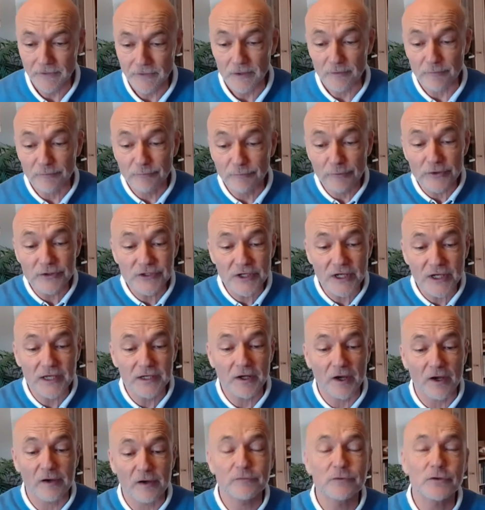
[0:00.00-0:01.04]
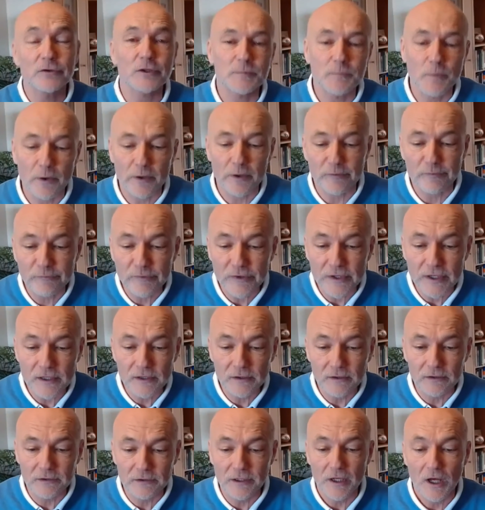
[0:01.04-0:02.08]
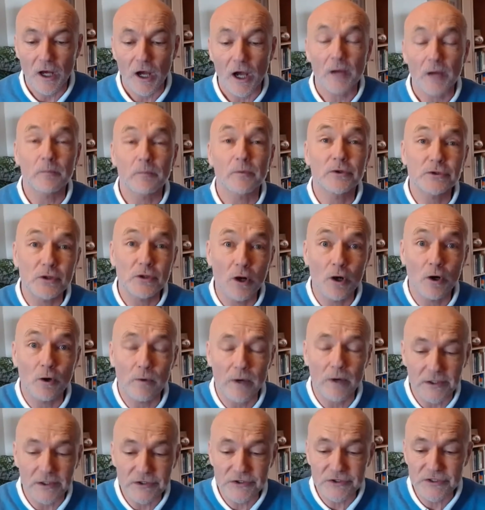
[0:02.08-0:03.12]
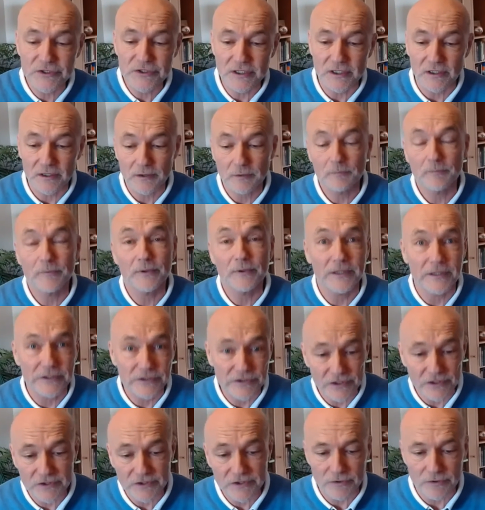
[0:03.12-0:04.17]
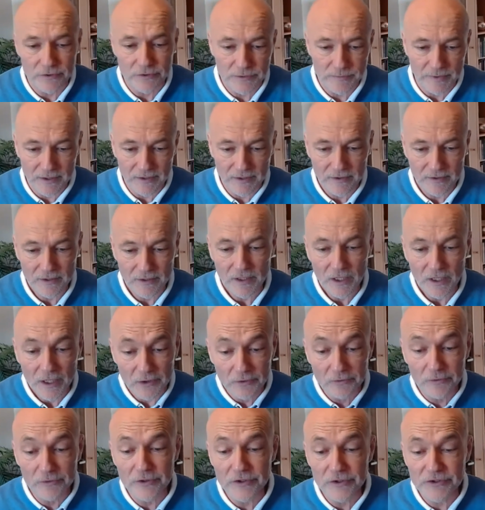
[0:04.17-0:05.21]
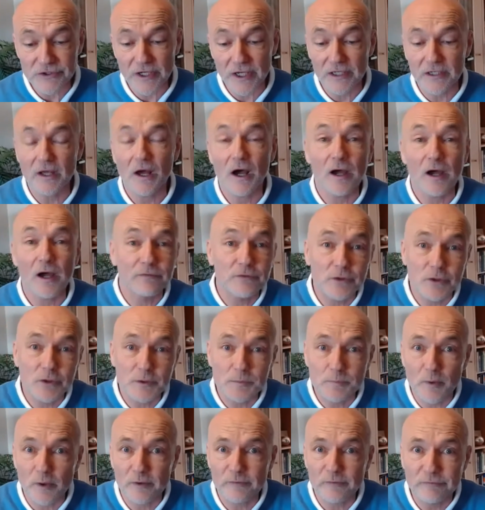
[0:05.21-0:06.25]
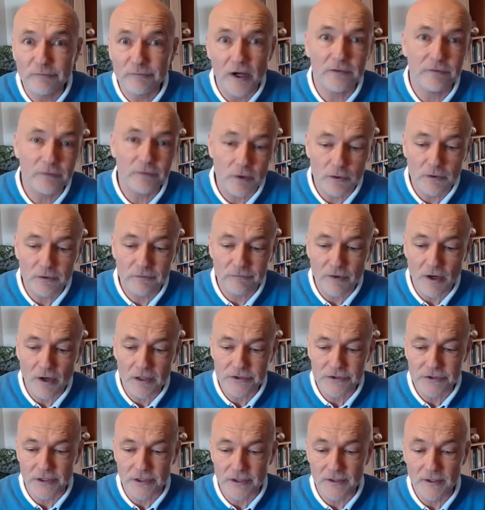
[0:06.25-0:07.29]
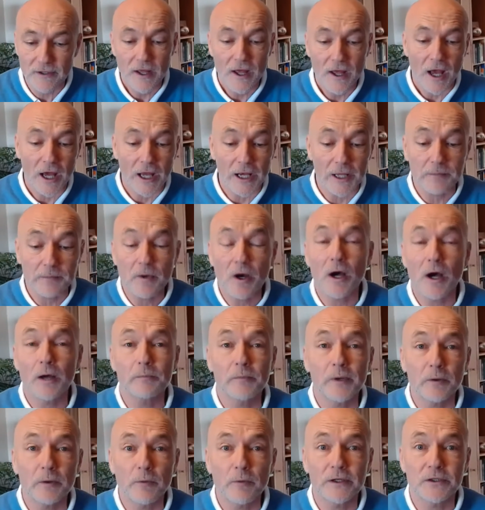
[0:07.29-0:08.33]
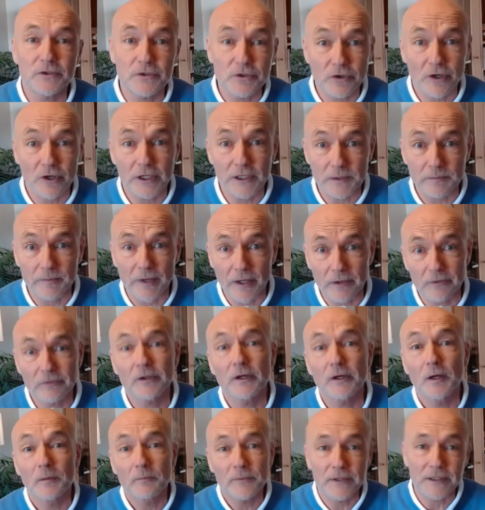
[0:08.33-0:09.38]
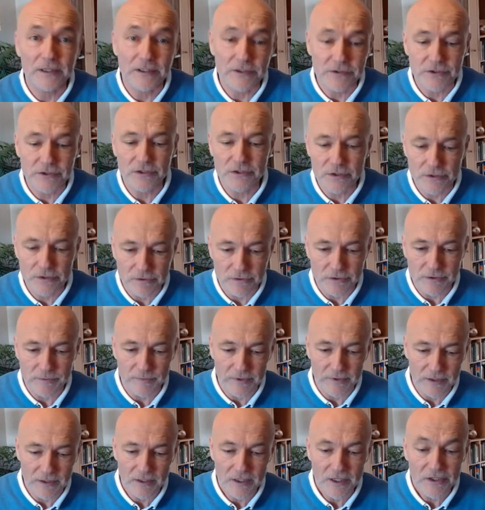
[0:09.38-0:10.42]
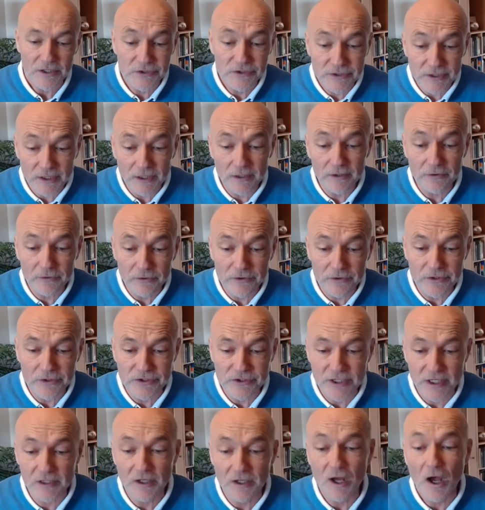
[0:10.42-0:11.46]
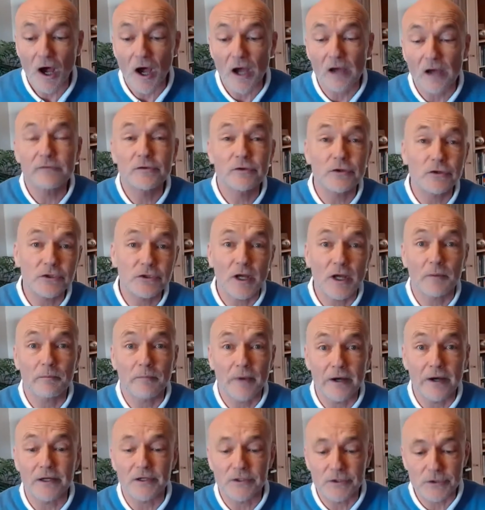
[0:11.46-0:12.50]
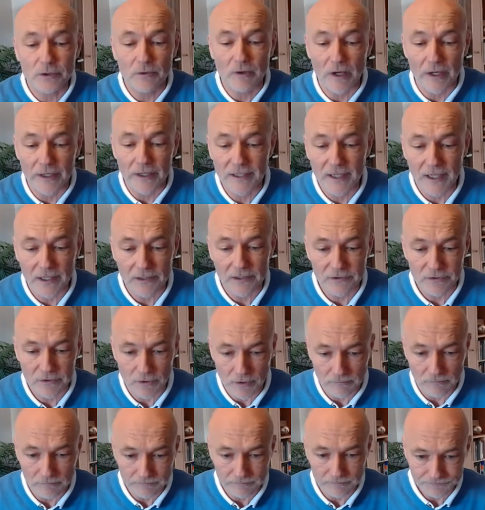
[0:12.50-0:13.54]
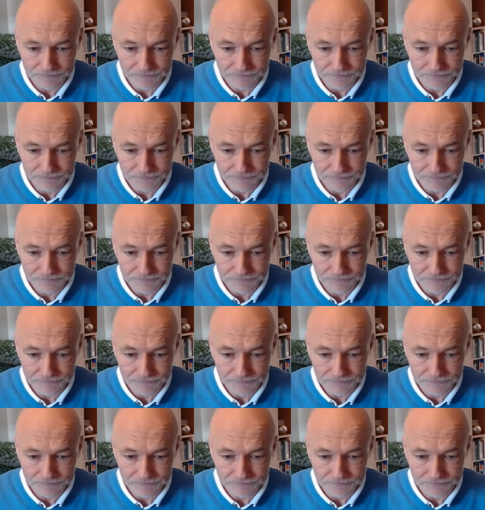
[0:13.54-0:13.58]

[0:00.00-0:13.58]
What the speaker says: The first said, I've just bought a field. I must go and see it. Please excuse me. Another said, I've just bought 5 yoke of oxen and I'm on my way to try them out. Please excuse me. Still another said, I've just got married, so I can't come.